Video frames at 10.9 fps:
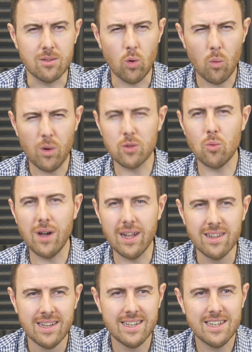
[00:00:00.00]
What worked well?
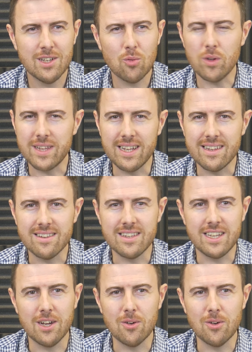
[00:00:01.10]
What didn't?